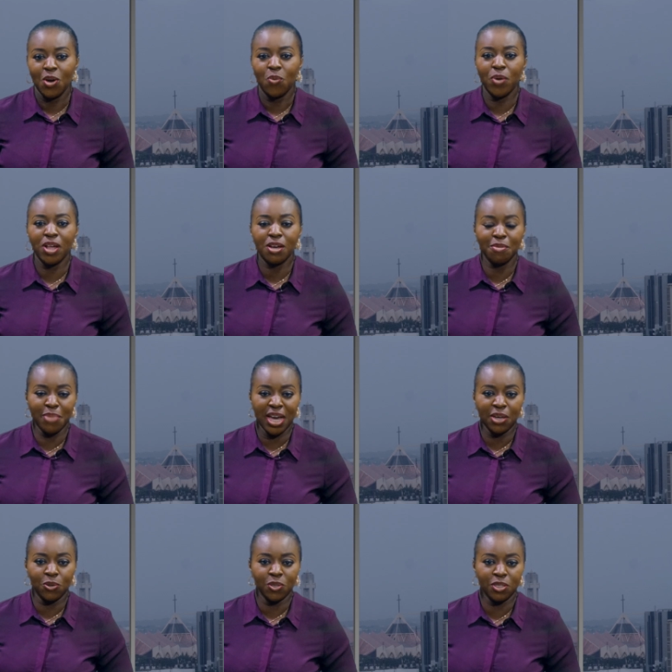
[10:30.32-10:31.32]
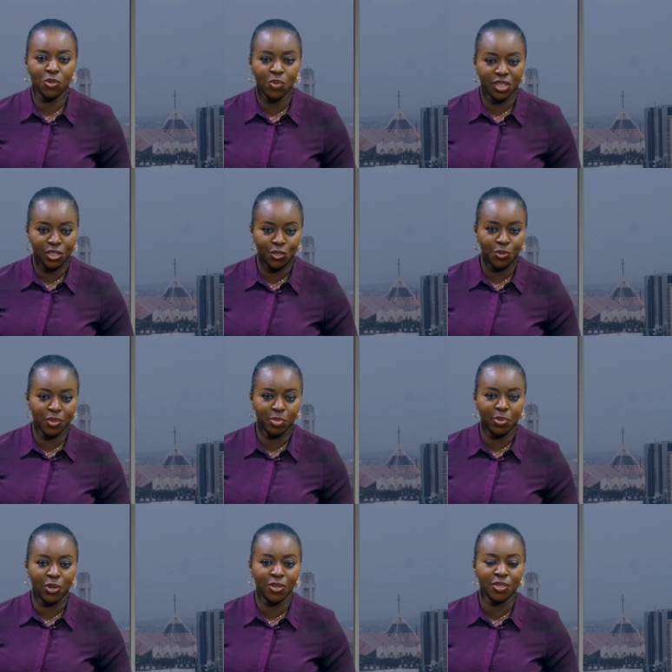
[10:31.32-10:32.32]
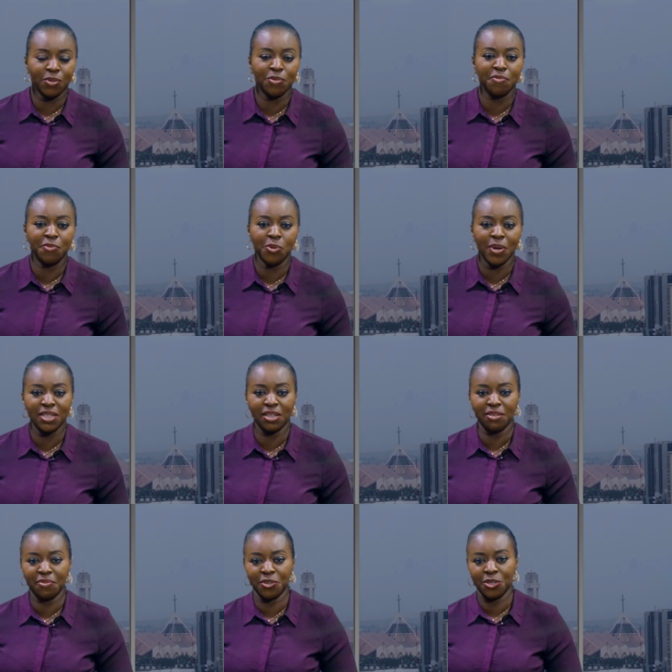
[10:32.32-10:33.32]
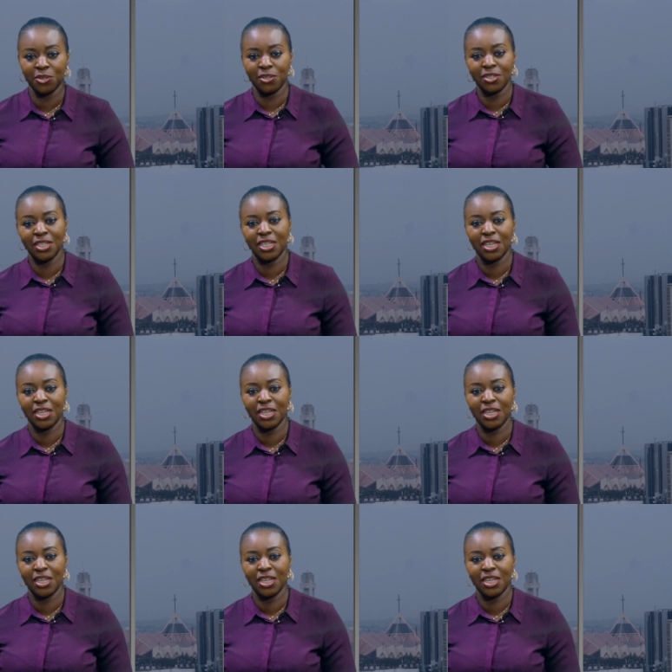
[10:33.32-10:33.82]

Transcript: Welcome back. You're still watching News Plus on Viewer Television.